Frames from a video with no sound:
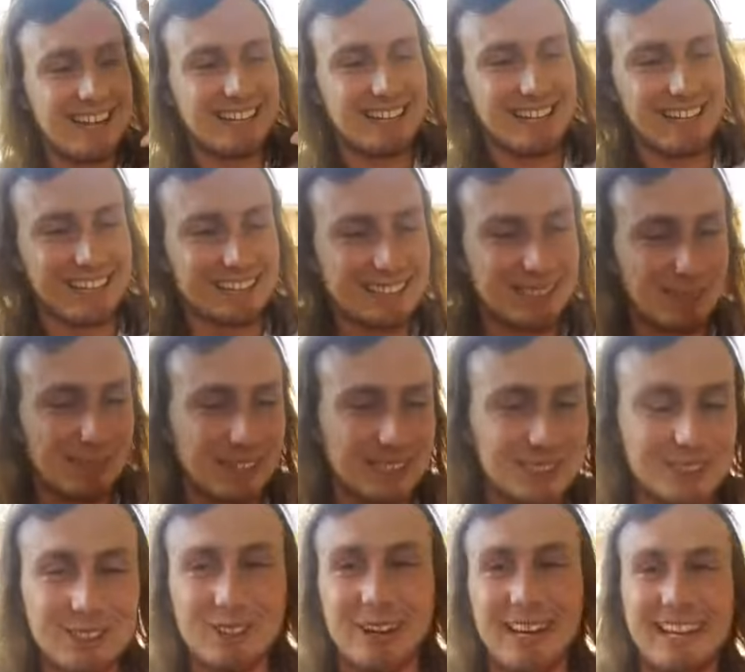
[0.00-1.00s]
Thank you so much
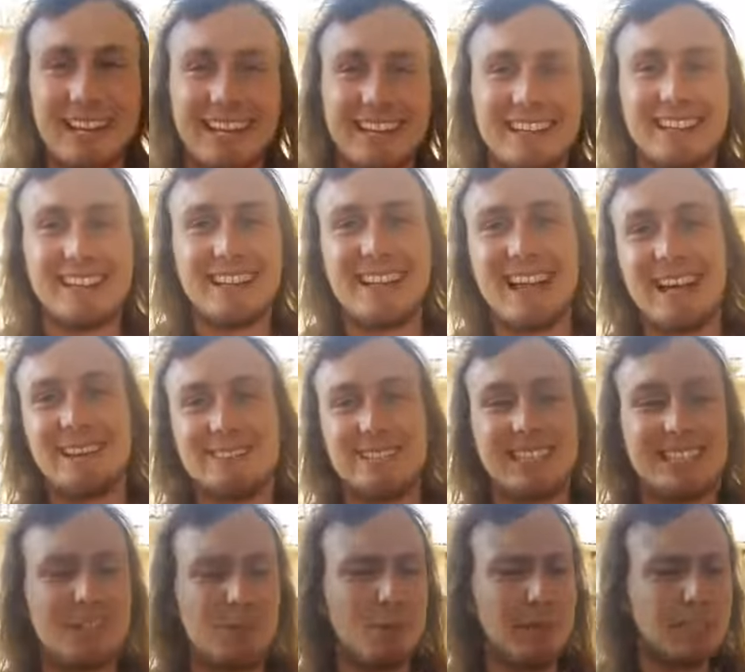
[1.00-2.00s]
for joining in on the live session.